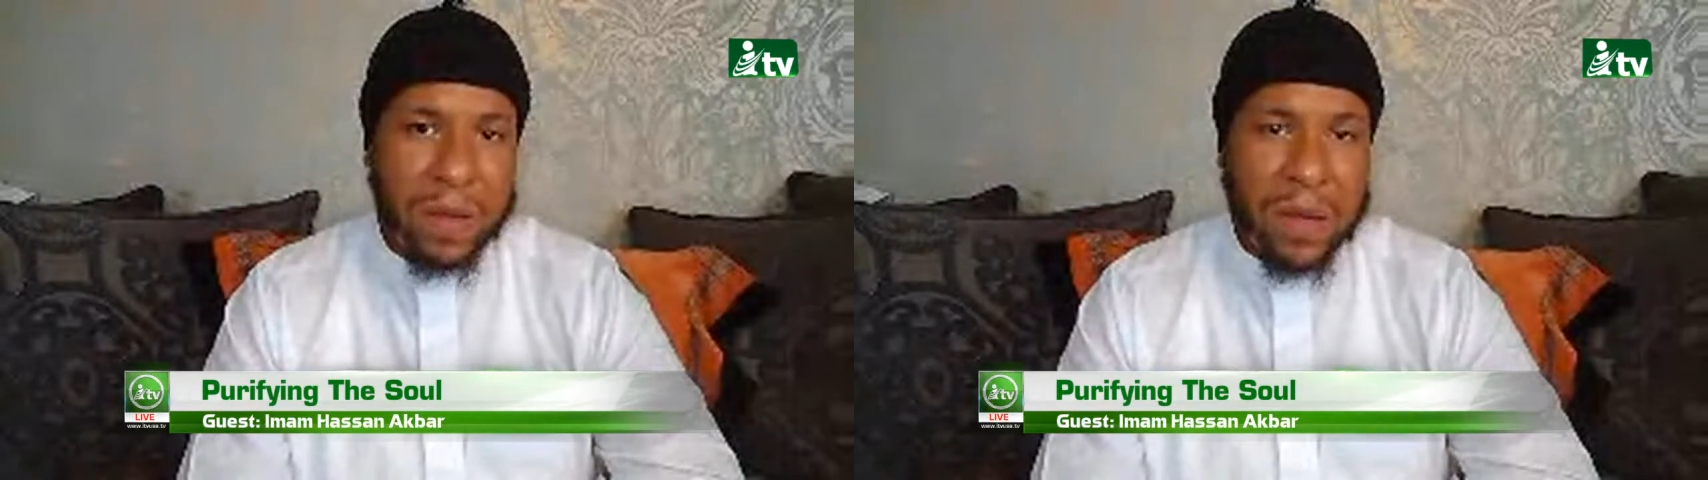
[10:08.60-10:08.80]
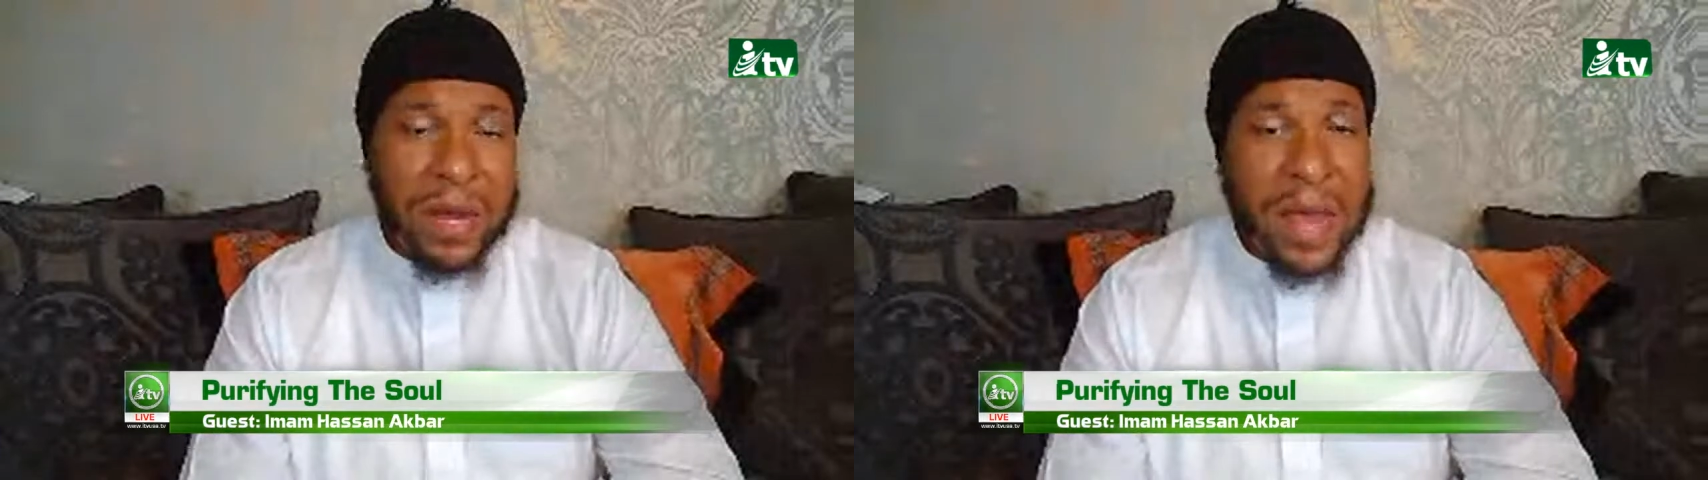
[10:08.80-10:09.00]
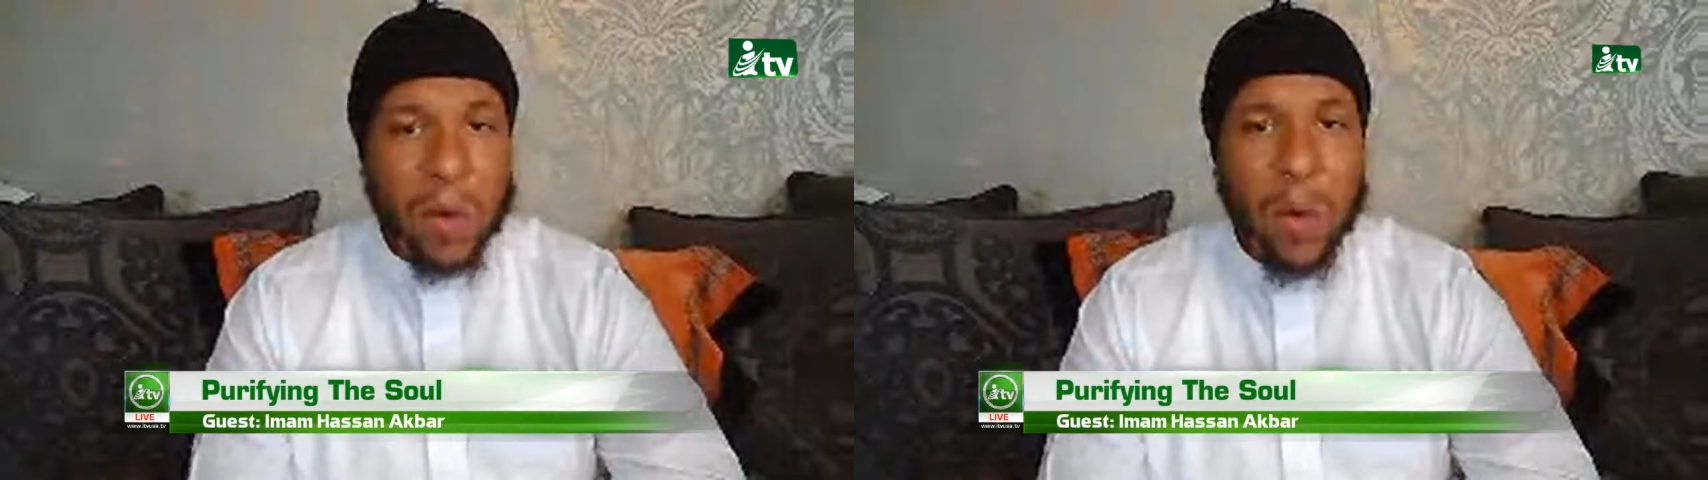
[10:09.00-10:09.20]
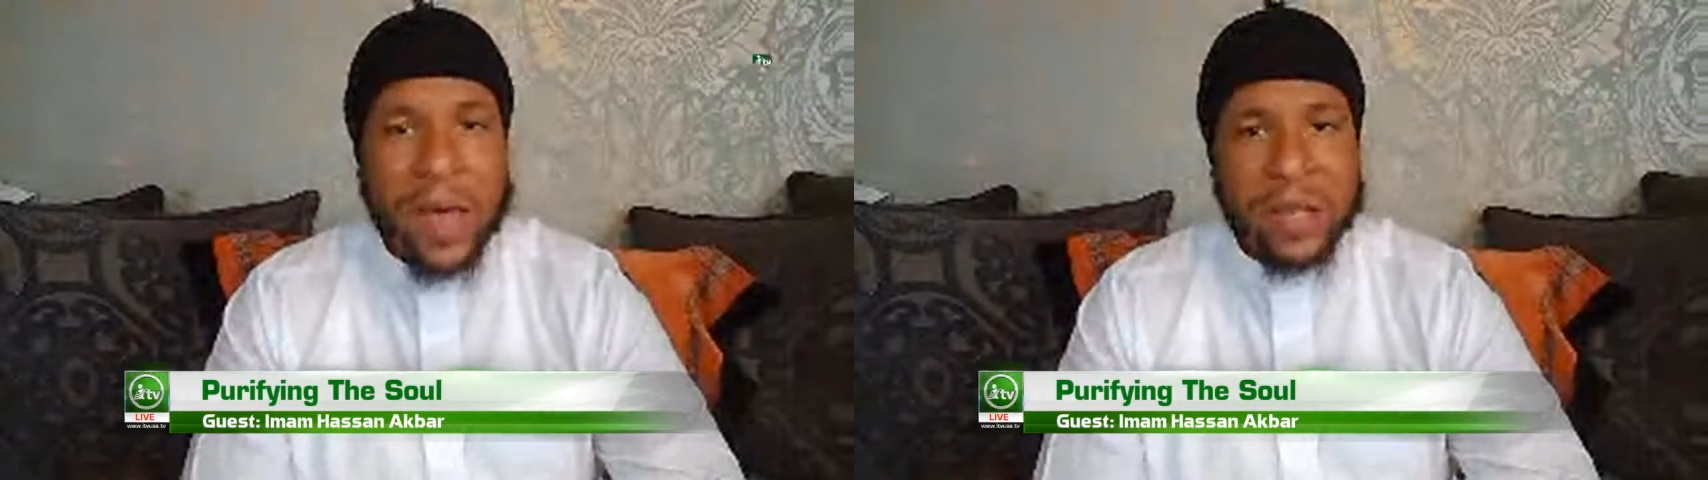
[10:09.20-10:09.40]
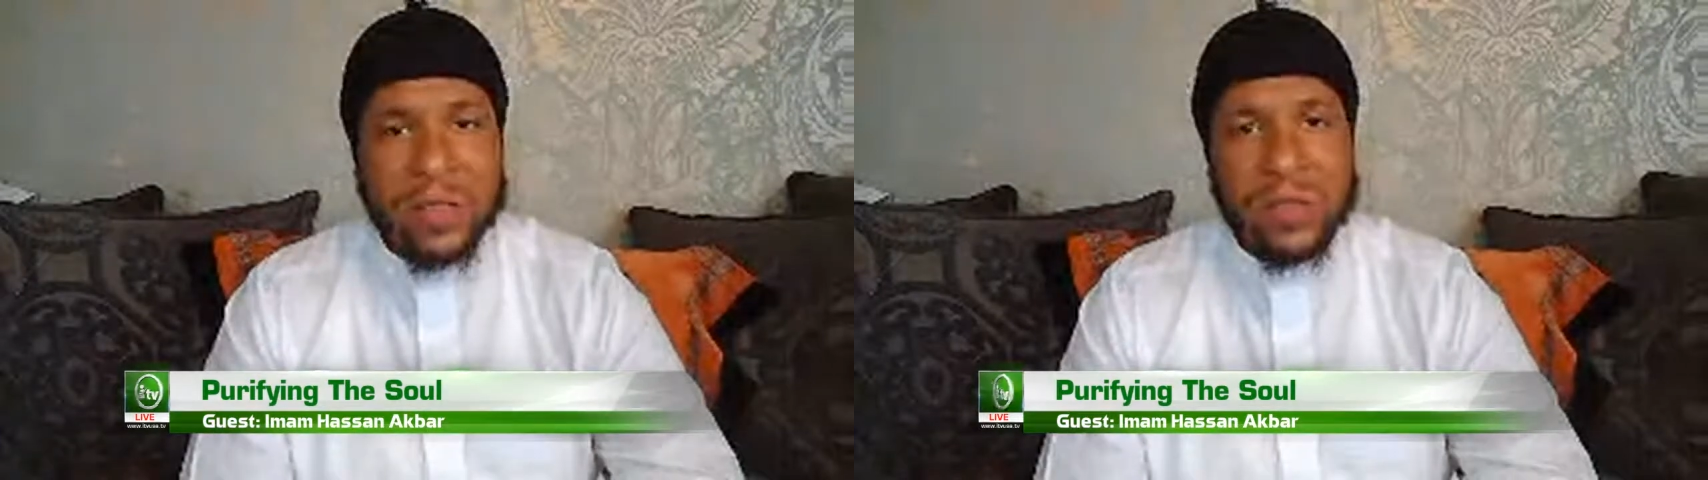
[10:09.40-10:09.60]

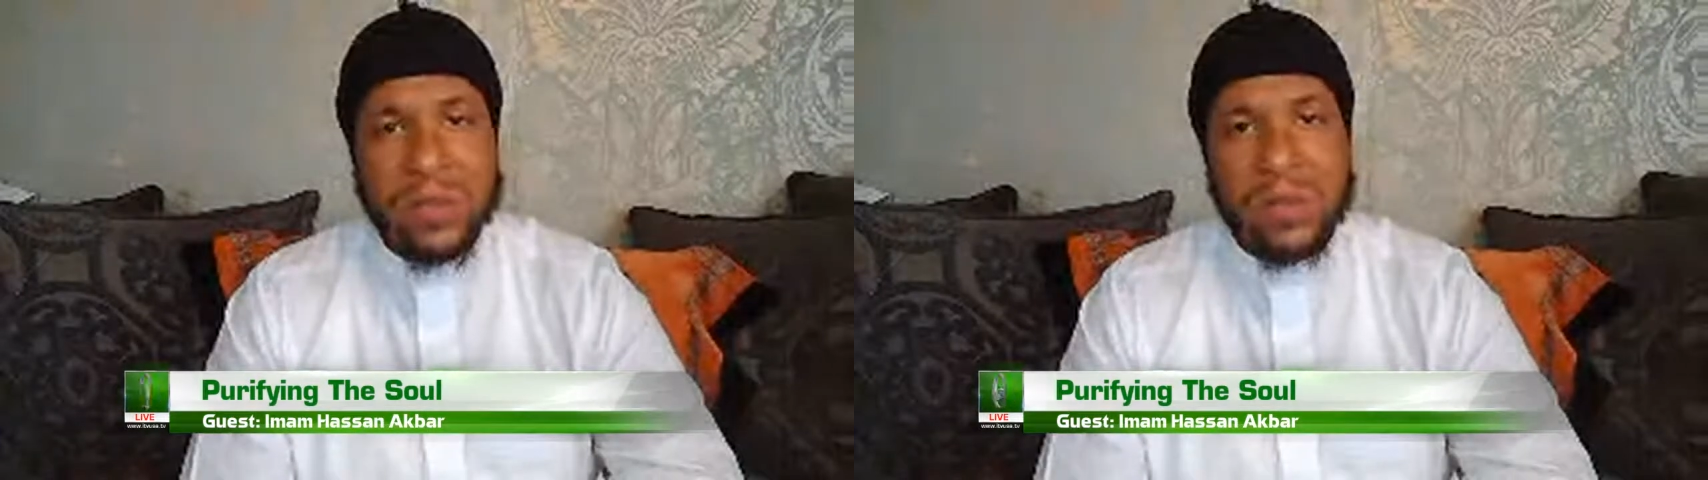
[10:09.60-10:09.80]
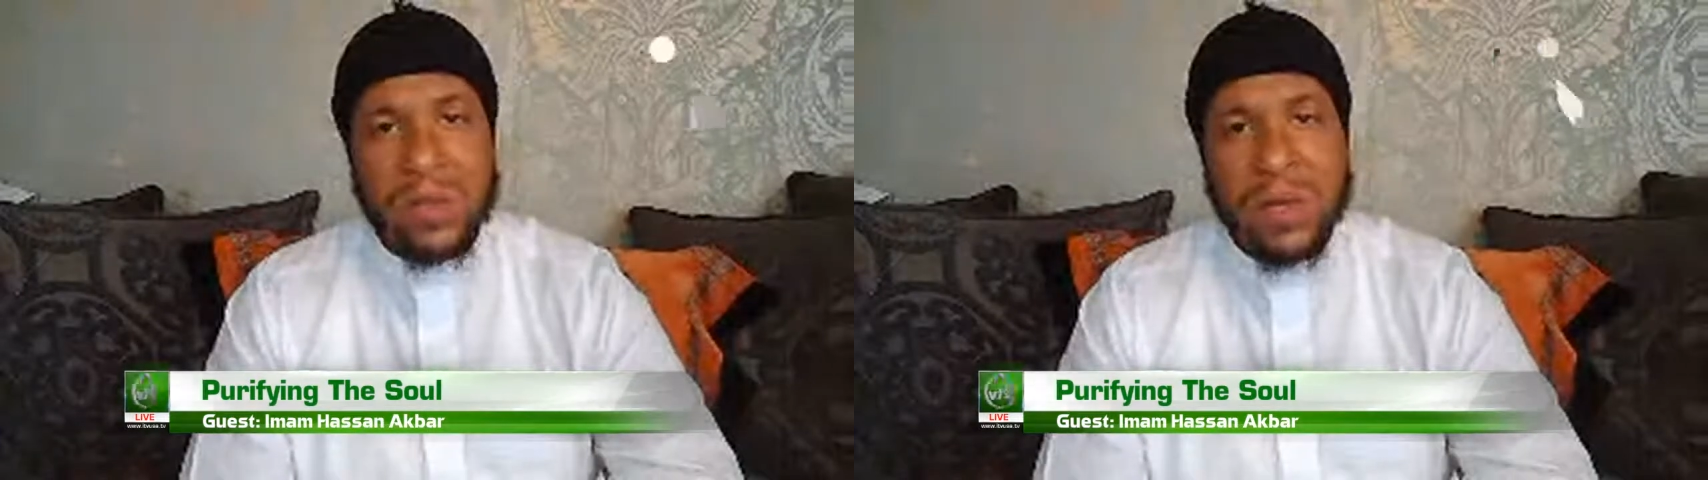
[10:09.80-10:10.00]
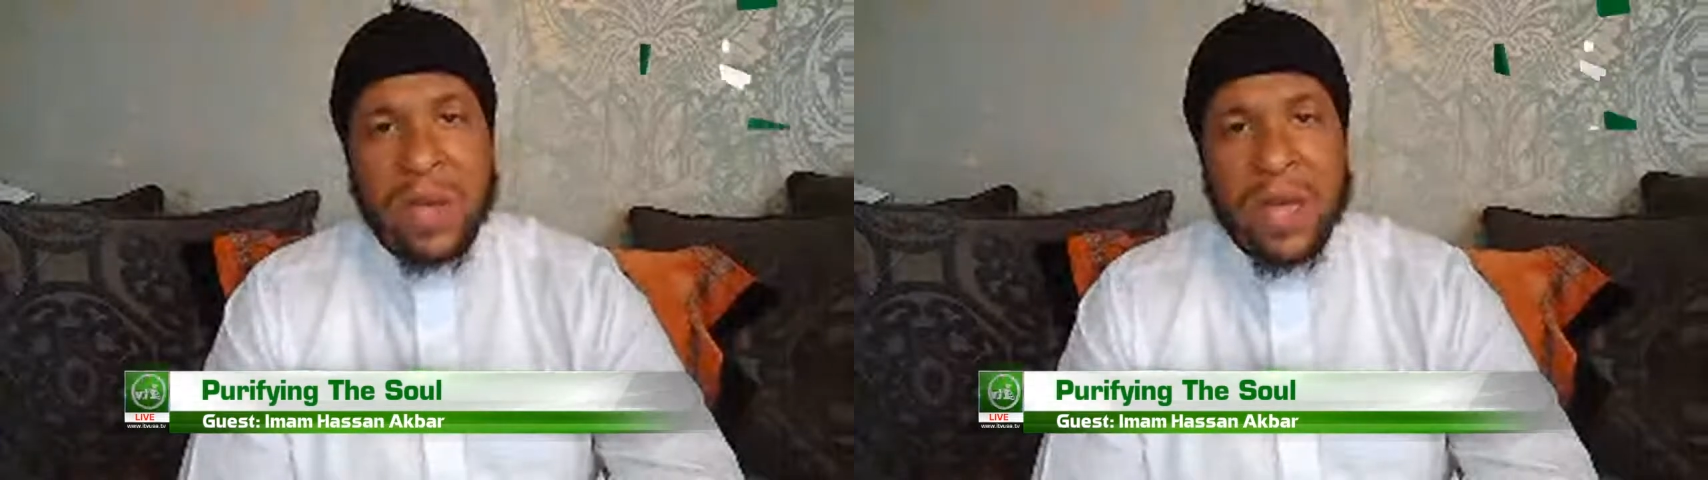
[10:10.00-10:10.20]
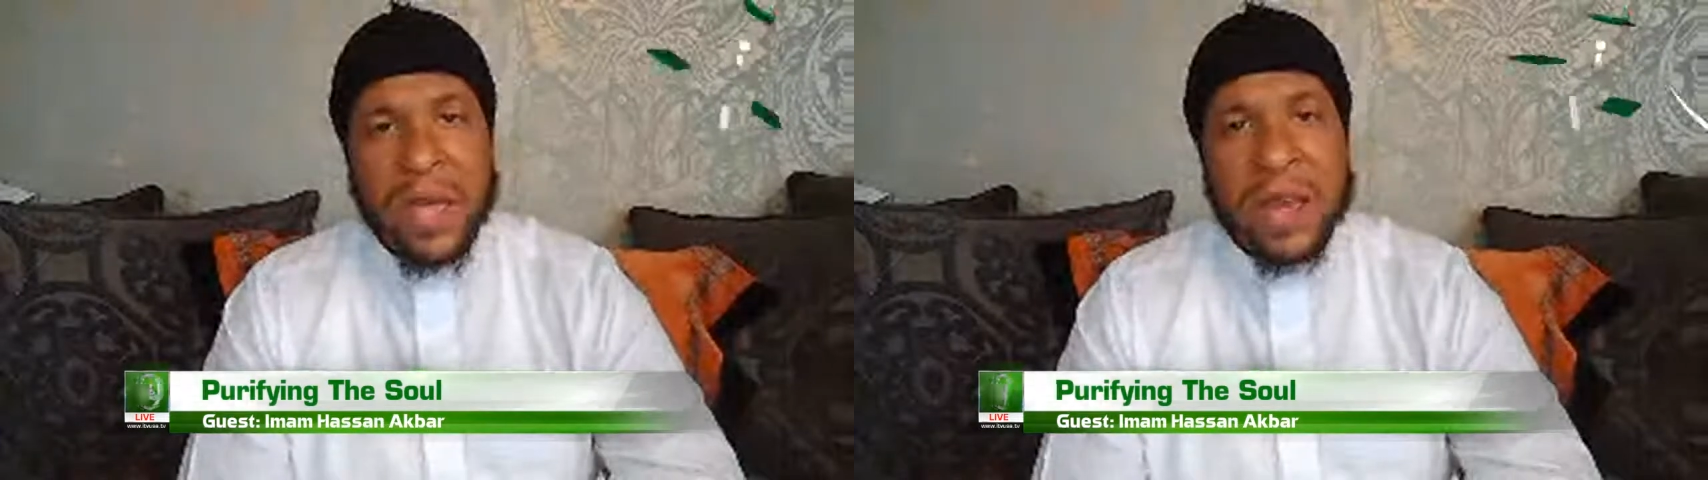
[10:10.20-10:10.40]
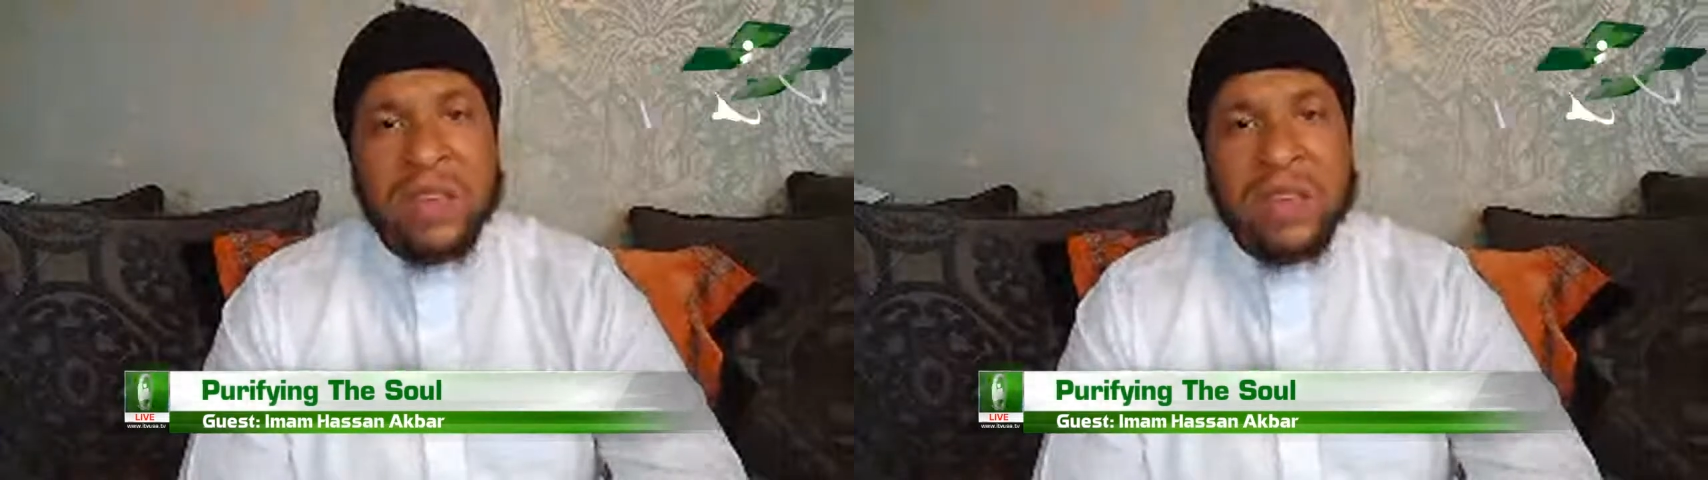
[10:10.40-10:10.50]
Likewise, it